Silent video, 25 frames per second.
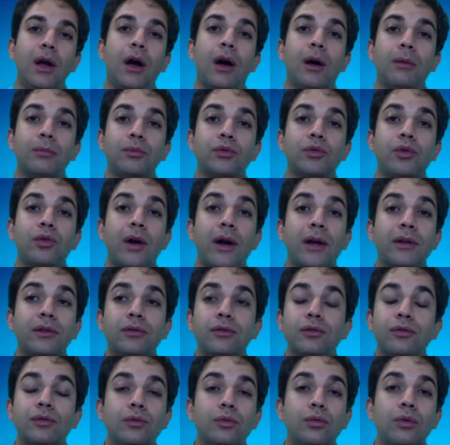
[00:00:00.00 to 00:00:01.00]
I'm trying
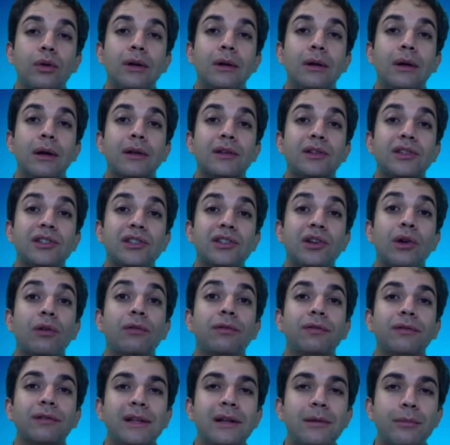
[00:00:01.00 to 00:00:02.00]
to
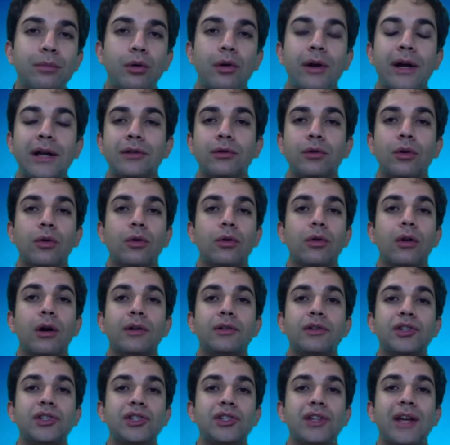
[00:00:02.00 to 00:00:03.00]
self-liberate or
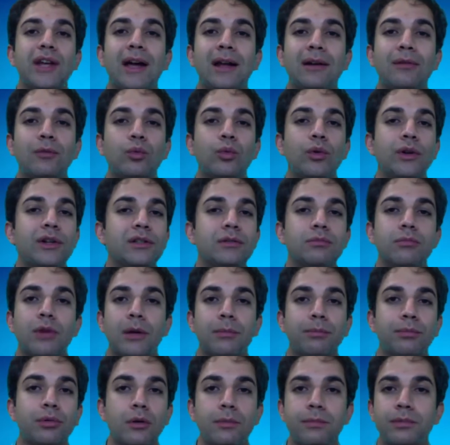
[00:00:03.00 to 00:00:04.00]
understand what is my
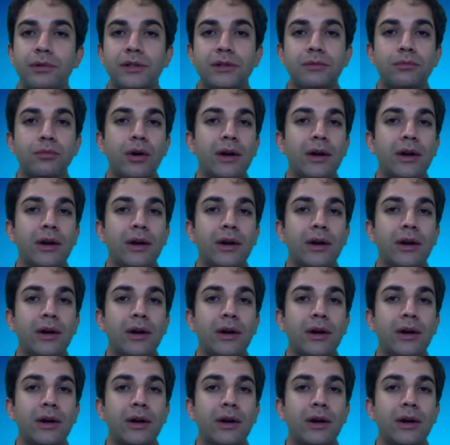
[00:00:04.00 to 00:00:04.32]
purpose,